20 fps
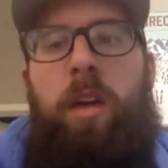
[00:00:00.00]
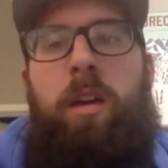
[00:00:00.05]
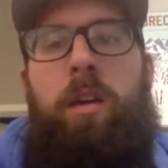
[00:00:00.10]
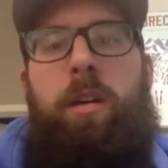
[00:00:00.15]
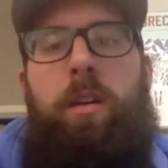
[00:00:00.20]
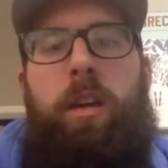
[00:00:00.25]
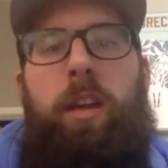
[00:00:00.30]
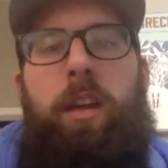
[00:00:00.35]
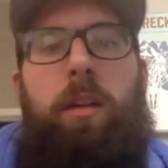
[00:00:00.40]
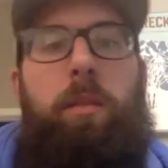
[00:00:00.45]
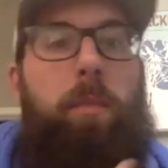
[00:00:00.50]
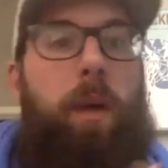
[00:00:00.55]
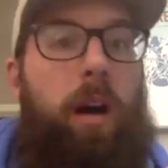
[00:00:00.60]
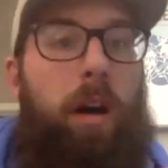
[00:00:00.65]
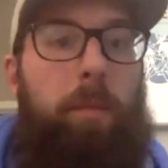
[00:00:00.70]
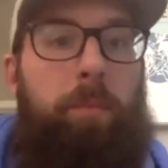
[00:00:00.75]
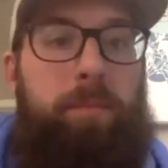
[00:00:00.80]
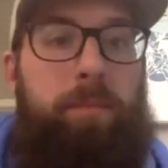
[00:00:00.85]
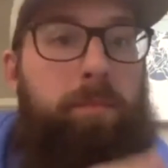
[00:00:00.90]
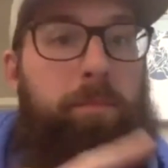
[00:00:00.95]
Get
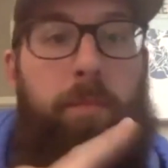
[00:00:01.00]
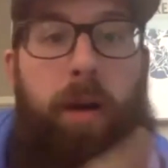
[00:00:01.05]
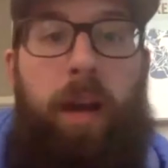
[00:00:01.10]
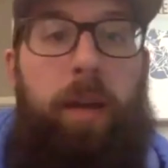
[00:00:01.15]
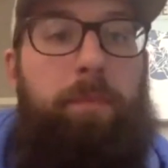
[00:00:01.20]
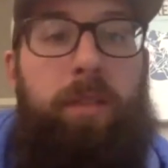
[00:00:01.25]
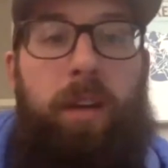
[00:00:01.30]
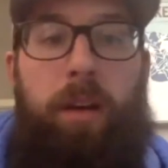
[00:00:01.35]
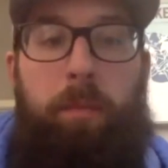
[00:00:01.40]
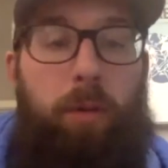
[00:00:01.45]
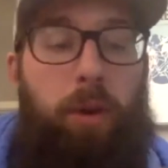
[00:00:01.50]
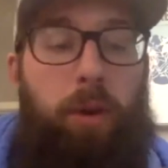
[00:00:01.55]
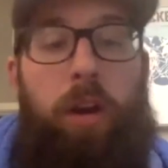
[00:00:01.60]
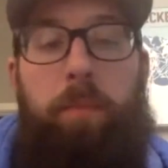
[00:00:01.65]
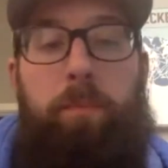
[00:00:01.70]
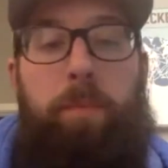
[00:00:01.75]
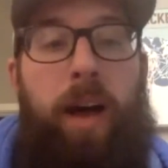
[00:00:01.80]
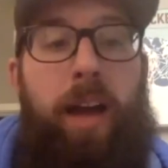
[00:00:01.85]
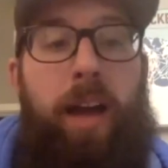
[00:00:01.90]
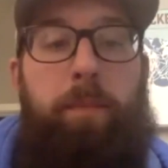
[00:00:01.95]
them piped up
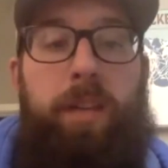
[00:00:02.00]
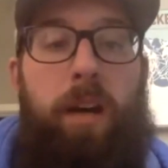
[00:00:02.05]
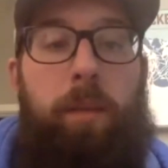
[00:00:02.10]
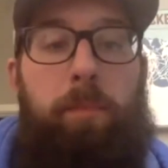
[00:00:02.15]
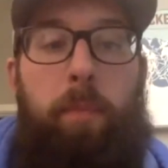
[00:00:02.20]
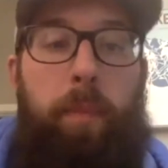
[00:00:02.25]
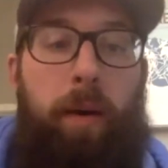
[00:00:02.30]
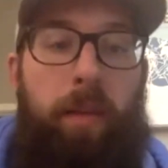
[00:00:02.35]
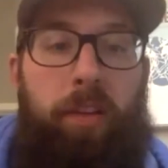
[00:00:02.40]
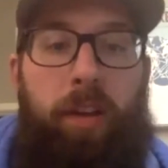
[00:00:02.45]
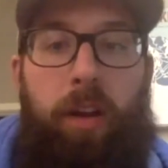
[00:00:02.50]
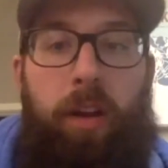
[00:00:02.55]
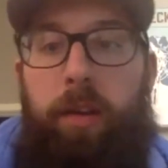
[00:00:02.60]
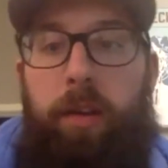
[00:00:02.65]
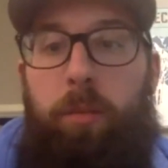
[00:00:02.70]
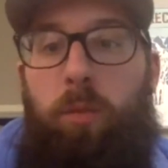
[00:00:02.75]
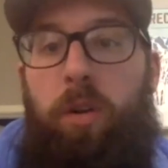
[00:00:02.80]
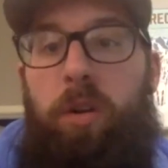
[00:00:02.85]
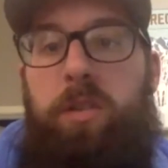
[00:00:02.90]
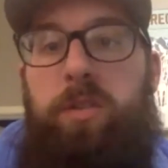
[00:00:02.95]
about the cutting
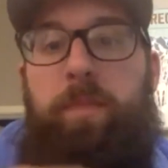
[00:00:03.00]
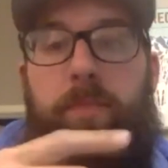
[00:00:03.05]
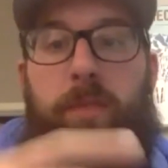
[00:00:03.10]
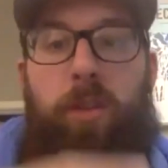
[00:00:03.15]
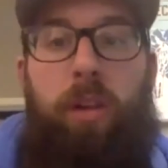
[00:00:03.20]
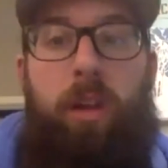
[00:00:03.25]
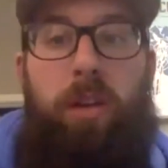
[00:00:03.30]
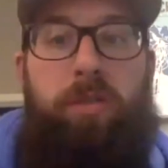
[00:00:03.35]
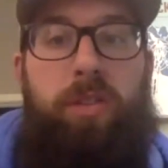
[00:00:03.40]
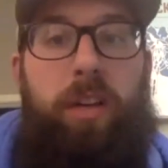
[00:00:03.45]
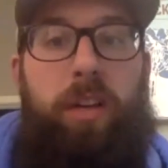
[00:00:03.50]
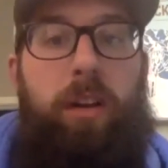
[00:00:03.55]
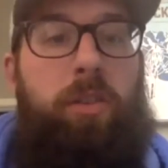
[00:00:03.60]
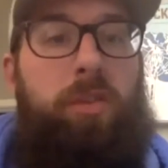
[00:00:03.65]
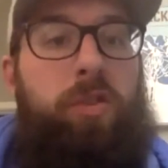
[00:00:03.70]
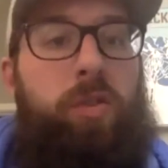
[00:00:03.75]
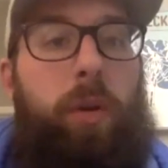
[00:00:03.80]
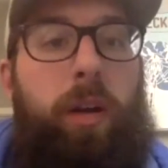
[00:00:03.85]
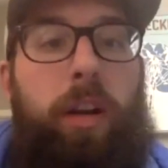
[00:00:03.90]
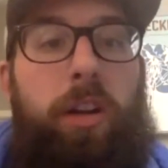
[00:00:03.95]
boards. You'll also get our
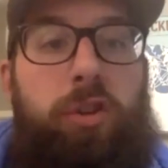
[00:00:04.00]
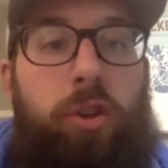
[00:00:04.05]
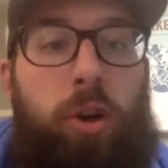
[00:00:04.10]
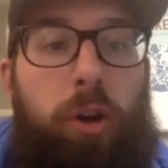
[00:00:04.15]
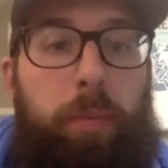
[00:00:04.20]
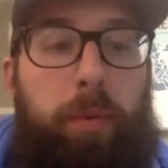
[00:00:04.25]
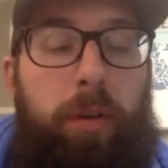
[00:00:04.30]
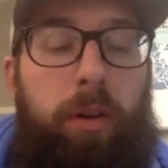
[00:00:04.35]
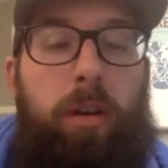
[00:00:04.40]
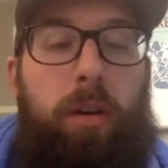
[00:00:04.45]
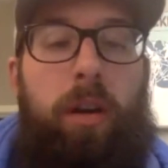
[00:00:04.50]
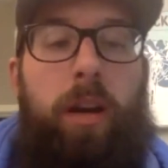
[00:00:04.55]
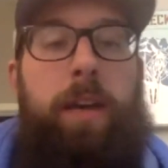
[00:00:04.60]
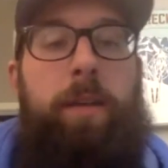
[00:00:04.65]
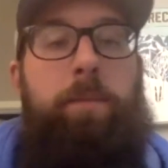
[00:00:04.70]
serrated sharpener.